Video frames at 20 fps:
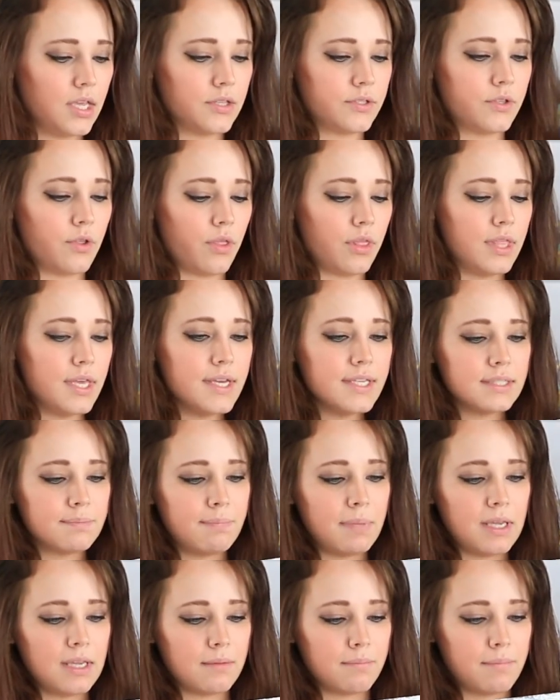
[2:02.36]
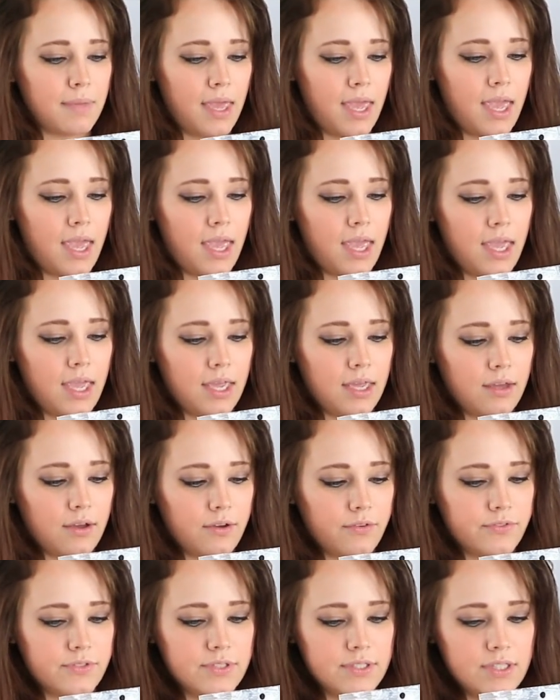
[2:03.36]
So this big bag
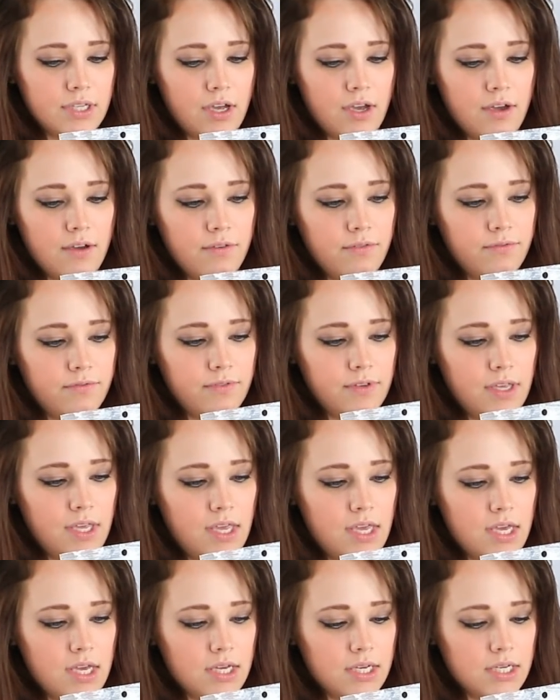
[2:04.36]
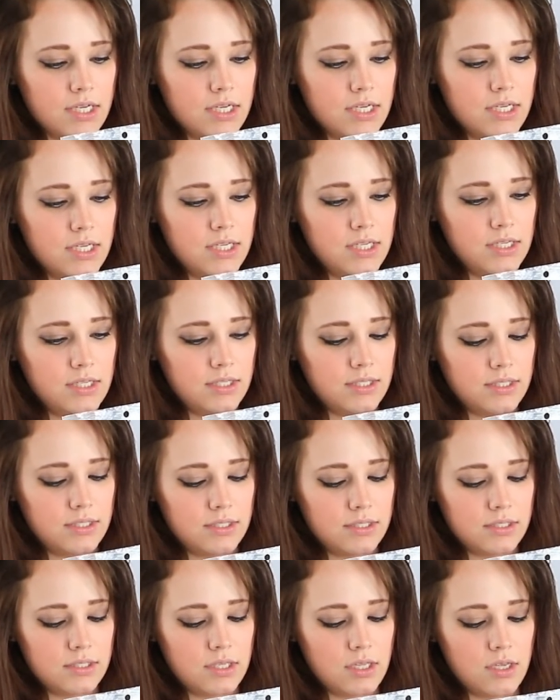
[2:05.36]
of stuff
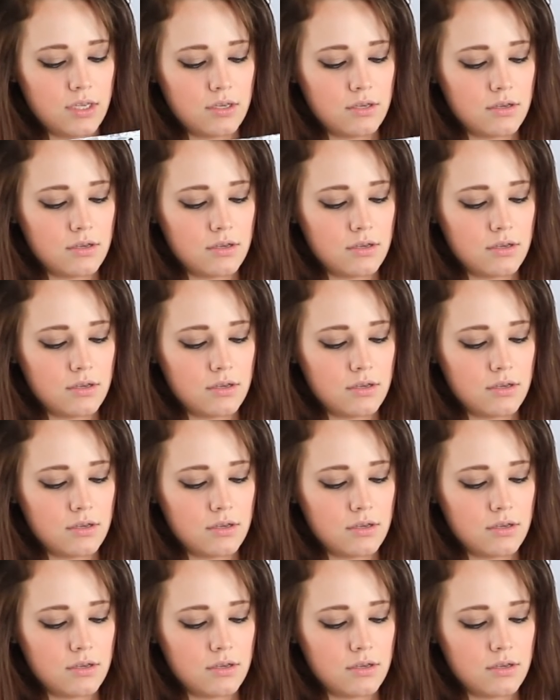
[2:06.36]
is